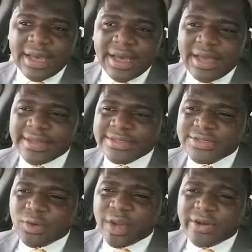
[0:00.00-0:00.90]

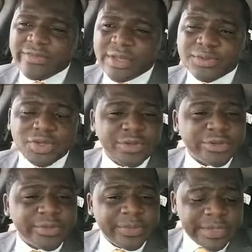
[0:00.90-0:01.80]
and one of them
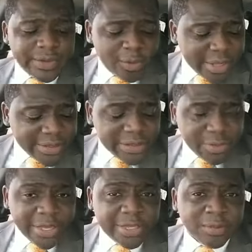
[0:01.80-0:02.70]
told me while they
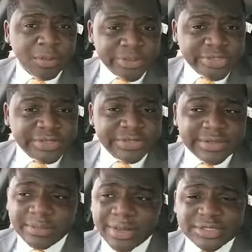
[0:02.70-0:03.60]
were in
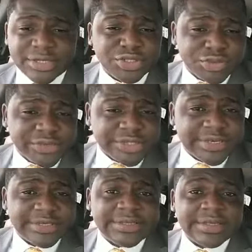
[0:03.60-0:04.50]
Boston,
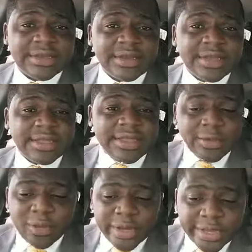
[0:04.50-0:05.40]
Massachusetts, they
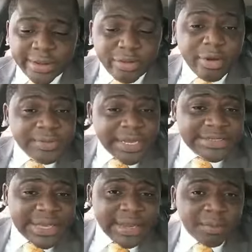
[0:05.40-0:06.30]
were robbed
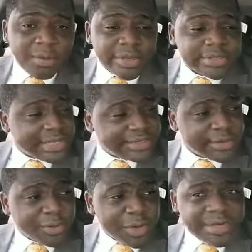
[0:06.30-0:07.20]
at gunpoint. I
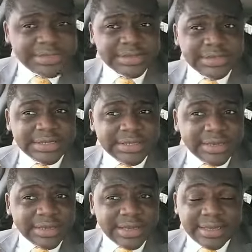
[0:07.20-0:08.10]
said, what?
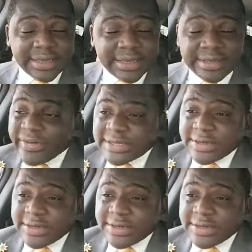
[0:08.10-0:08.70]
In fact,